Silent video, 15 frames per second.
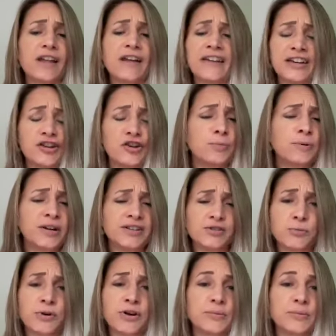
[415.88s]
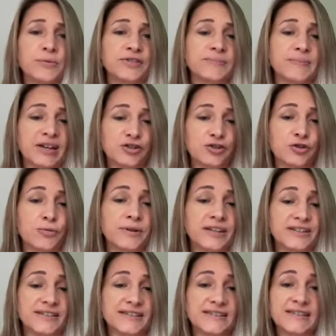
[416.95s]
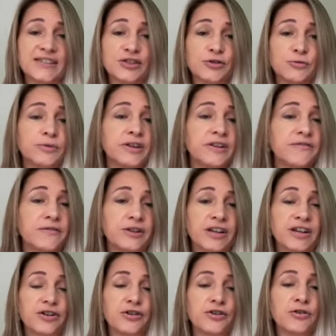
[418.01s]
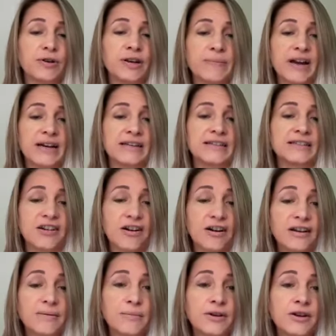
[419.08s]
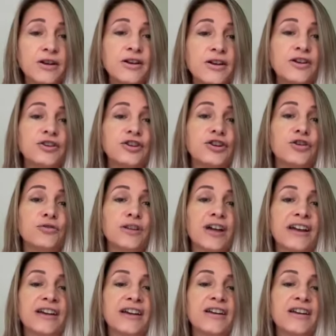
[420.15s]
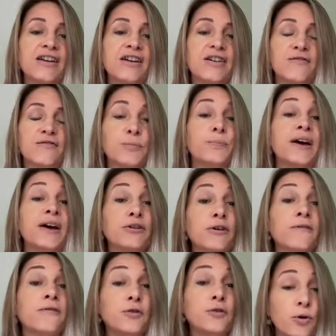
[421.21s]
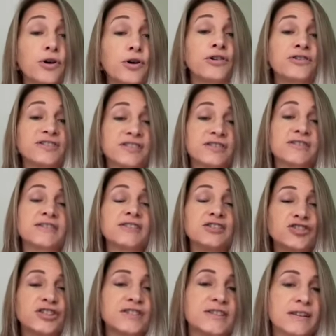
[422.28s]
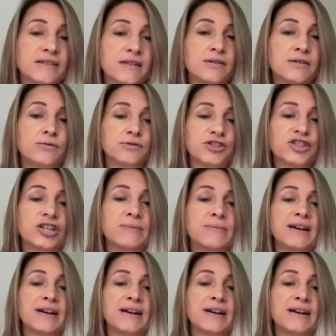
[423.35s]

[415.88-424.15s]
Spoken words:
like Cuba is one of the most magical places because you really feel like you're going back in time, you know, like for better or for worse, decisions that the regime